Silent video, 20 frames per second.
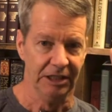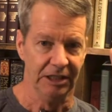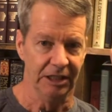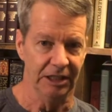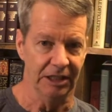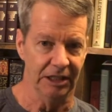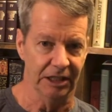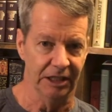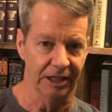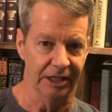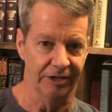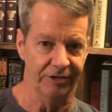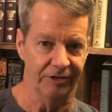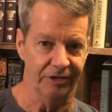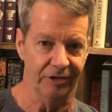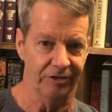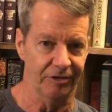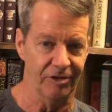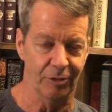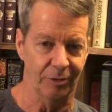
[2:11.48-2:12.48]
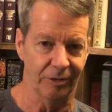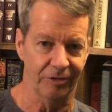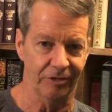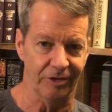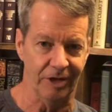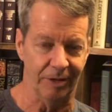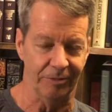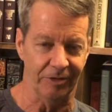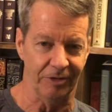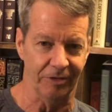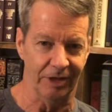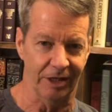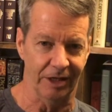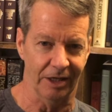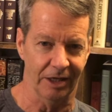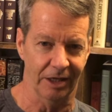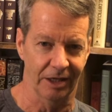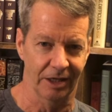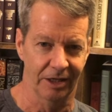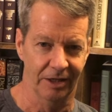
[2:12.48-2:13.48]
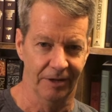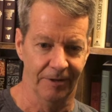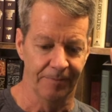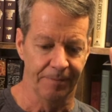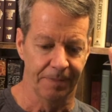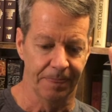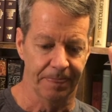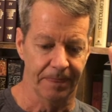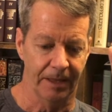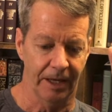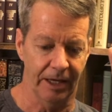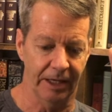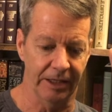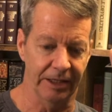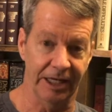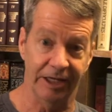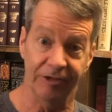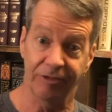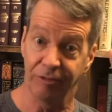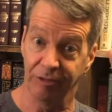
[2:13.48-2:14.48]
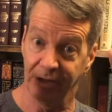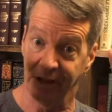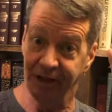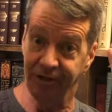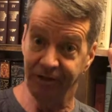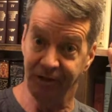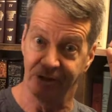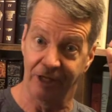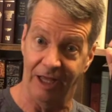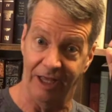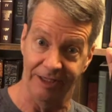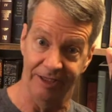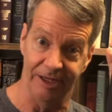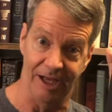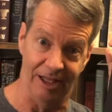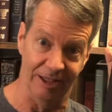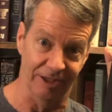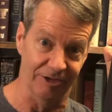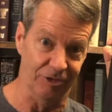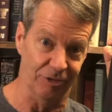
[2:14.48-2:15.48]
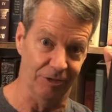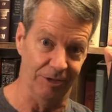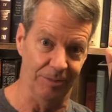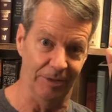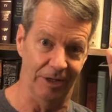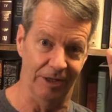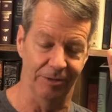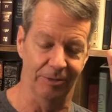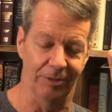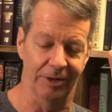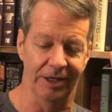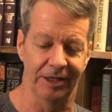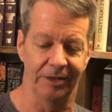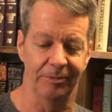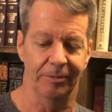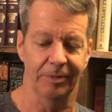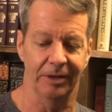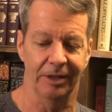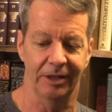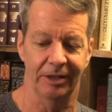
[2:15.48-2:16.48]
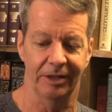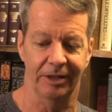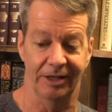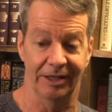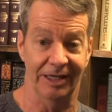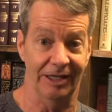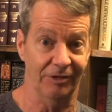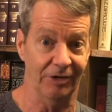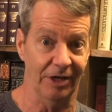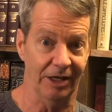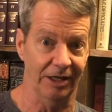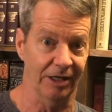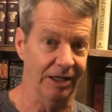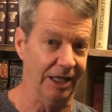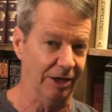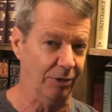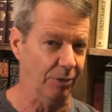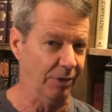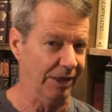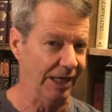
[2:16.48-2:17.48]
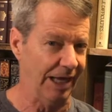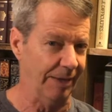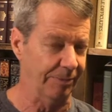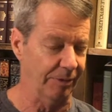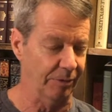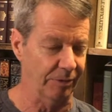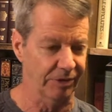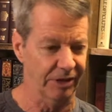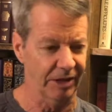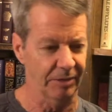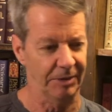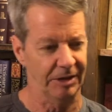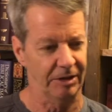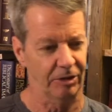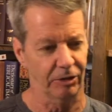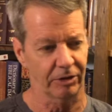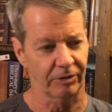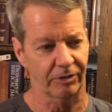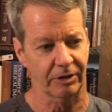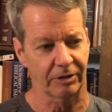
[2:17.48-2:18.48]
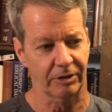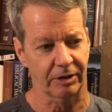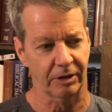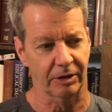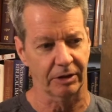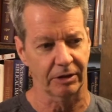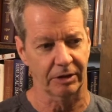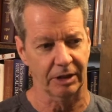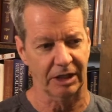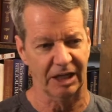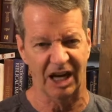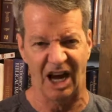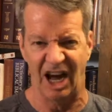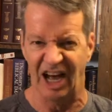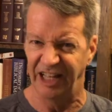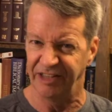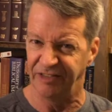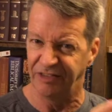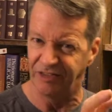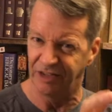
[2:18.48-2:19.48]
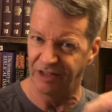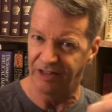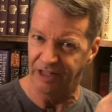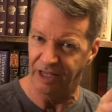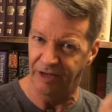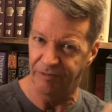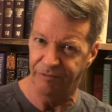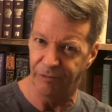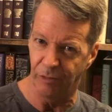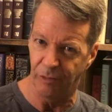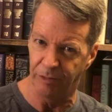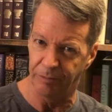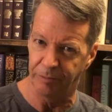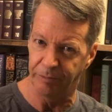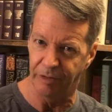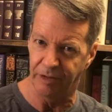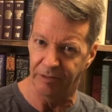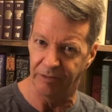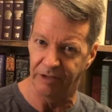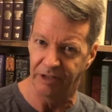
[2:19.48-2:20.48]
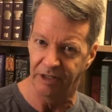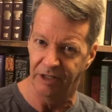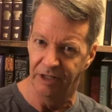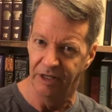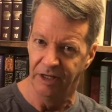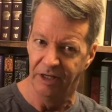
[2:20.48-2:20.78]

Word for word: Uh, it says, "No one stops to think." and that's in relation to idolatry, by the way. But and that's kind of like what happened with him. He looked at the the gods that they had formed, probably.